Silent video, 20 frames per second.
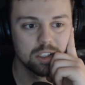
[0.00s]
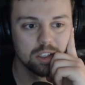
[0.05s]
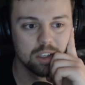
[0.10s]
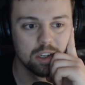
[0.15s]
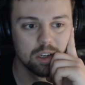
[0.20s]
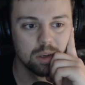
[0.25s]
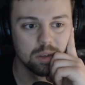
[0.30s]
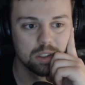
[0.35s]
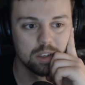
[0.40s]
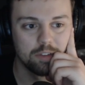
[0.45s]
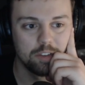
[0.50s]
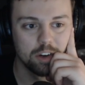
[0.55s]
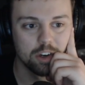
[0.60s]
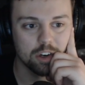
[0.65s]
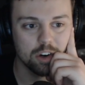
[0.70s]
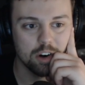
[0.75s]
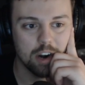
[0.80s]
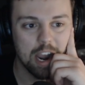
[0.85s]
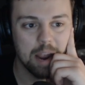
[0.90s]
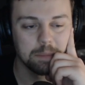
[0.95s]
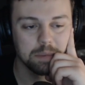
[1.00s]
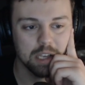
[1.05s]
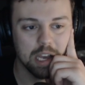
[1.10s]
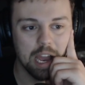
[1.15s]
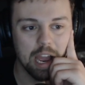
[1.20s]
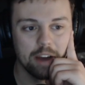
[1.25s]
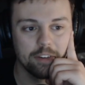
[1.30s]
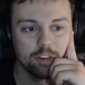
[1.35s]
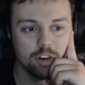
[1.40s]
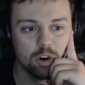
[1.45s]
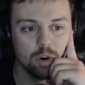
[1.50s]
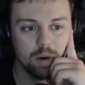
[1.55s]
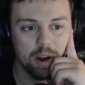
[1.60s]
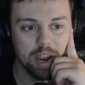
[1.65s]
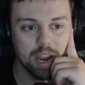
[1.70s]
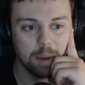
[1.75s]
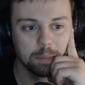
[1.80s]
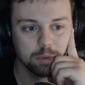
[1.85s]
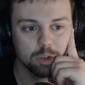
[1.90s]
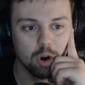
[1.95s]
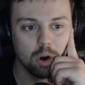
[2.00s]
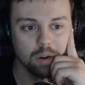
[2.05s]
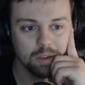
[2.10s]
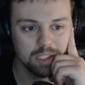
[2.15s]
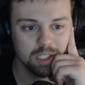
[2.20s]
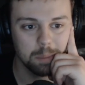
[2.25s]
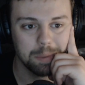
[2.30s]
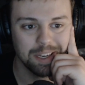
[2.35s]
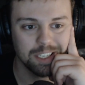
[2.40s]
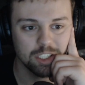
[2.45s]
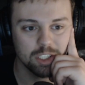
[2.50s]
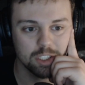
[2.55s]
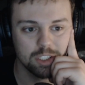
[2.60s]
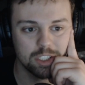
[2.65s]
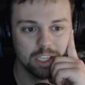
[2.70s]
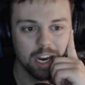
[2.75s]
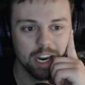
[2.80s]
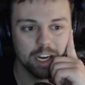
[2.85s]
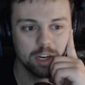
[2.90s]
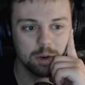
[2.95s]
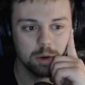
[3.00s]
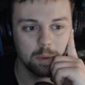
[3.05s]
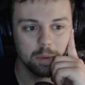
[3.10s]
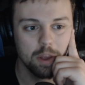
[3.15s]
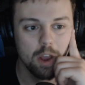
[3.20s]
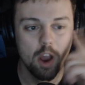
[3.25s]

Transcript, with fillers: No. Severe cramps. I have cramps. Constipation or diarrhea.